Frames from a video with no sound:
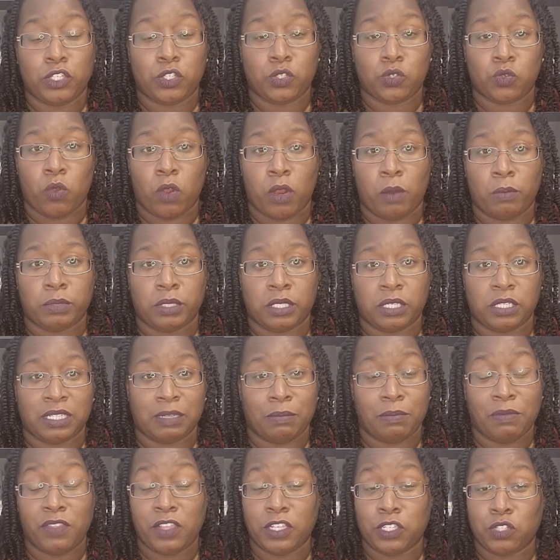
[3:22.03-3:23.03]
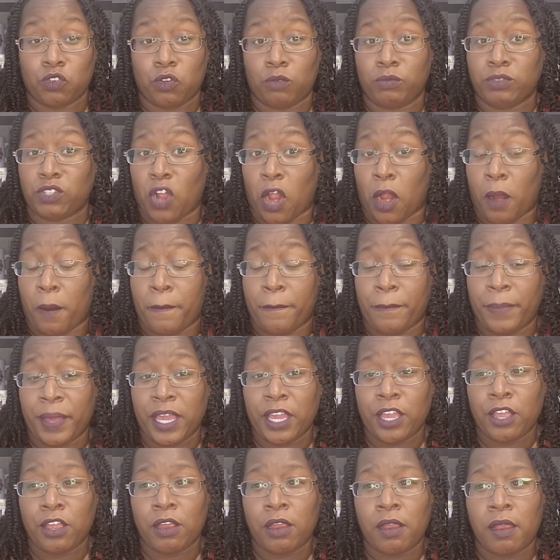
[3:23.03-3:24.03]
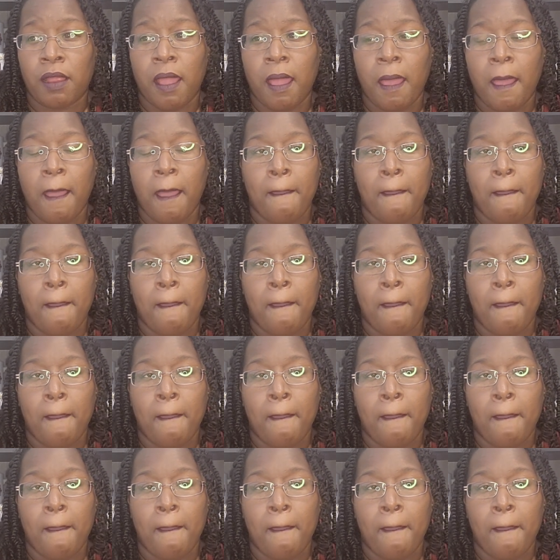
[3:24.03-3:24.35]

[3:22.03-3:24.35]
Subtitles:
Some of the storms are bigger,